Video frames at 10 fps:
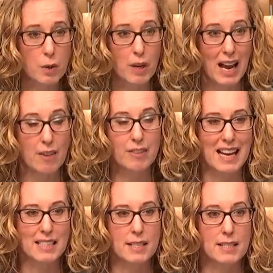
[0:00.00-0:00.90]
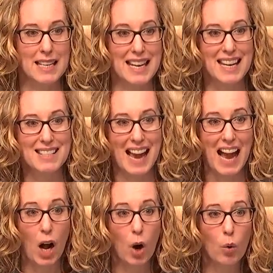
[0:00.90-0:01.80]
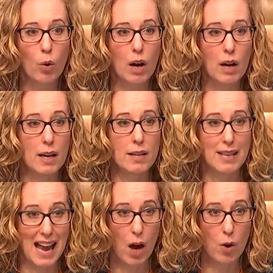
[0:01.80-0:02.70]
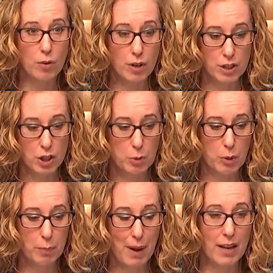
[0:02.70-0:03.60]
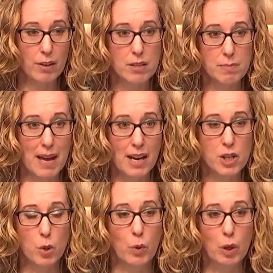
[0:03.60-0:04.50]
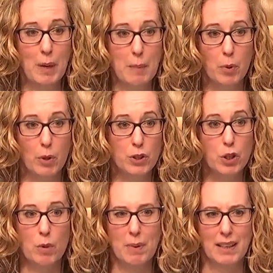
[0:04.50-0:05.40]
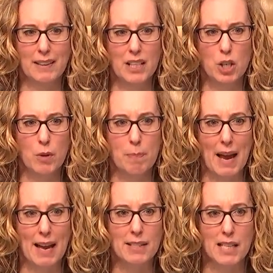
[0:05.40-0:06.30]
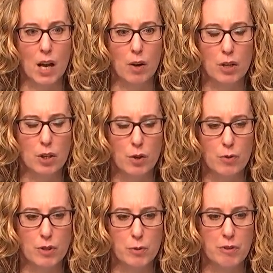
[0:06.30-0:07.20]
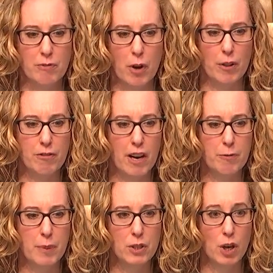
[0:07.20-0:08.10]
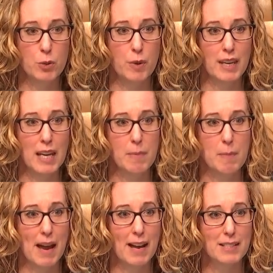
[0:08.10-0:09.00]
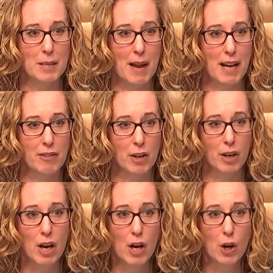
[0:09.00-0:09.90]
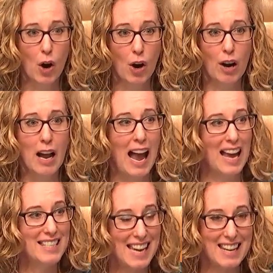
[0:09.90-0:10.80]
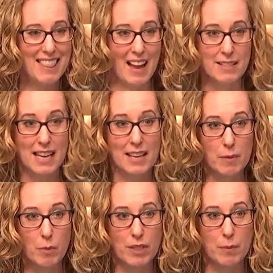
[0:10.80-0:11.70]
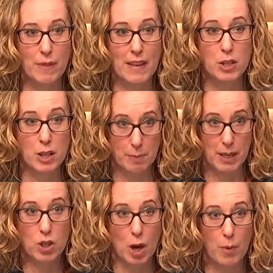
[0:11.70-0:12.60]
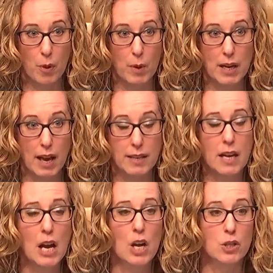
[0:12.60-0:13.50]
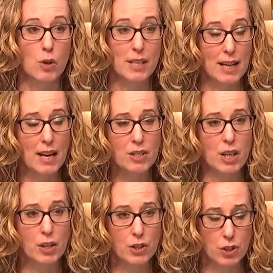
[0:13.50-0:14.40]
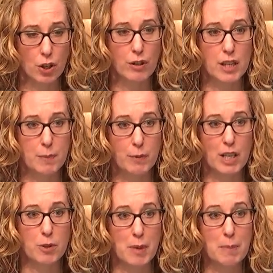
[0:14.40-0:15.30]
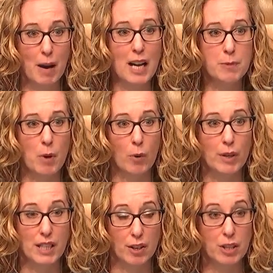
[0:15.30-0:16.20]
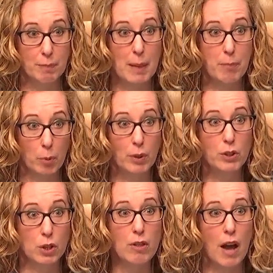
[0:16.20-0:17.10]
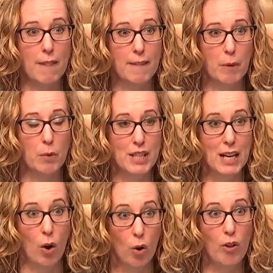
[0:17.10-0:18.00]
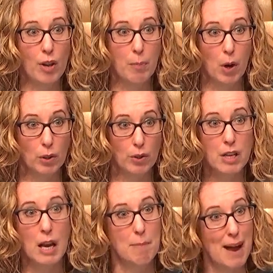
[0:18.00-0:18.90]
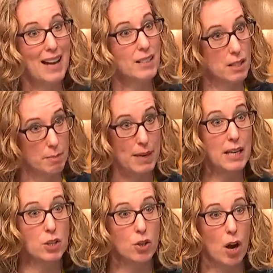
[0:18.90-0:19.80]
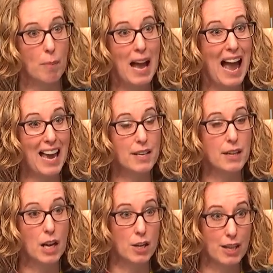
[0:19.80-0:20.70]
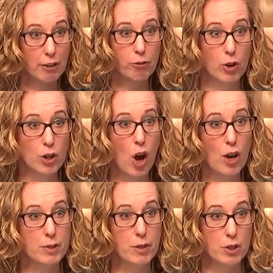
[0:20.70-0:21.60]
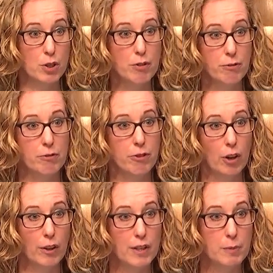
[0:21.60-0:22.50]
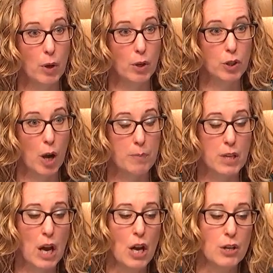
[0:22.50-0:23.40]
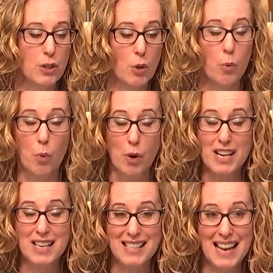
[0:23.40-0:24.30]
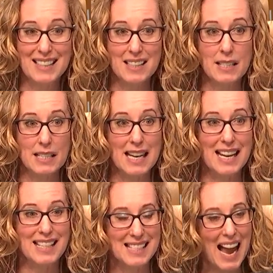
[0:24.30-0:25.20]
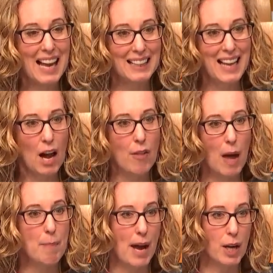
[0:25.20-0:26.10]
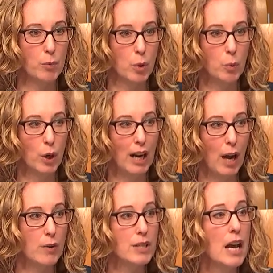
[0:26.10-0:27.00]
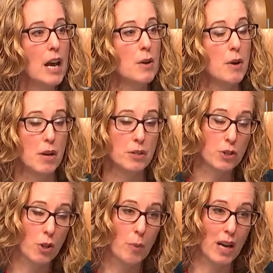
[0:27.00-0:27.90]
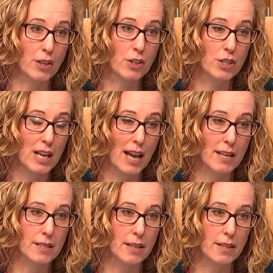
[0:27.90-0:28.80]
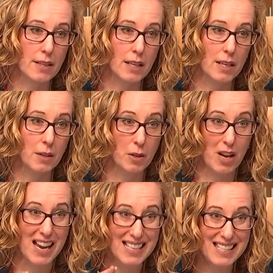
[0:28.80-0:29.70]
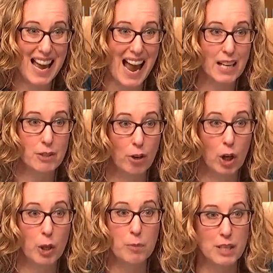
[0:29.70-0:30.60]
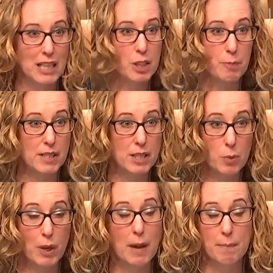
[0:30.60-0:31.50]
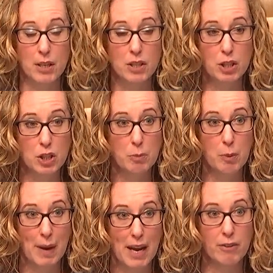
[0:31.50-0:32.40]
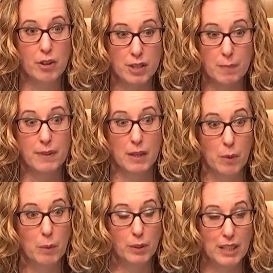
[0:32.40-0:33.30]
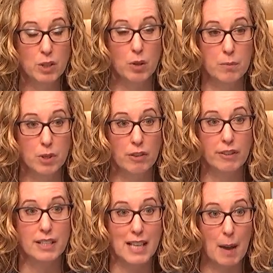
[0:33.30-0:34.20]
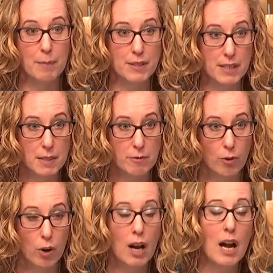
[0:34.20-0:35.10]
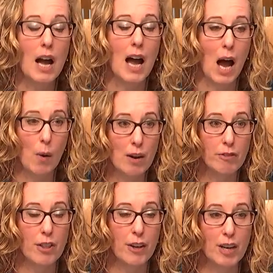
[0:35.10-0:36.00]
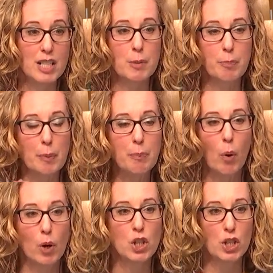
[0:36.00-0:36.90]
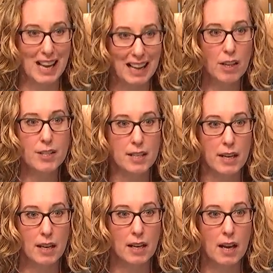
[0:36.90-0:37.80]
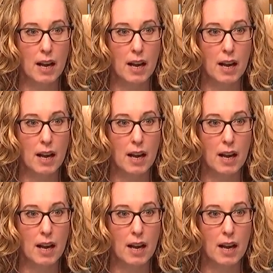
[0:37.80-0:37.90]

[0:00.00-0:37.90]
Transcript: that we have yet to see is how consumer patterns manage. Will people do a bit like they do with bags now, you know, since we've the 5p charge, where they keep the bags in the back of their car and take them with them when they do their big shop on the weekend? So it's actually a concern that's been raised with me by small retailers that people will do that they will take all their bottles back to the big shop and therefore not do the footfall in the small shops. So it is yet to see exactly how that pattern will work out so that we understand the exact volumes that each business will get, because consumer behaviour is something that we will need to observe and adapt the system for. However, there is a proportionality